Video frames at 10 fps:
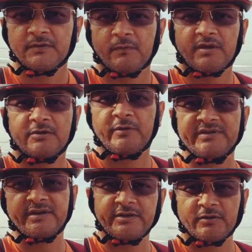one who is
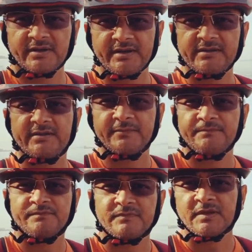ignorant
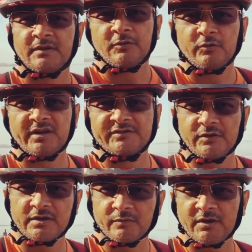who does
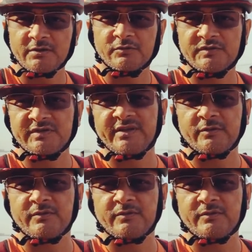not want to seek